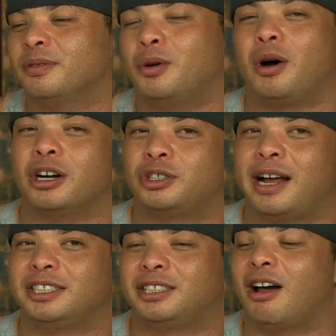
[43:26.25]
well, our
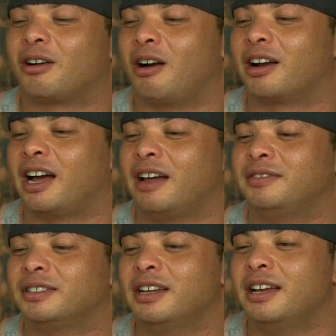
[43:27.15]
Trash Talk
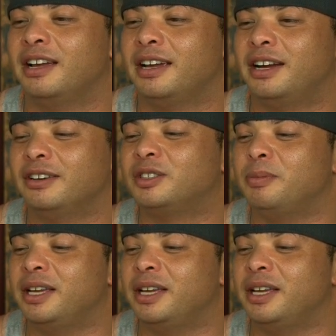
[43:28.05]
archives, here's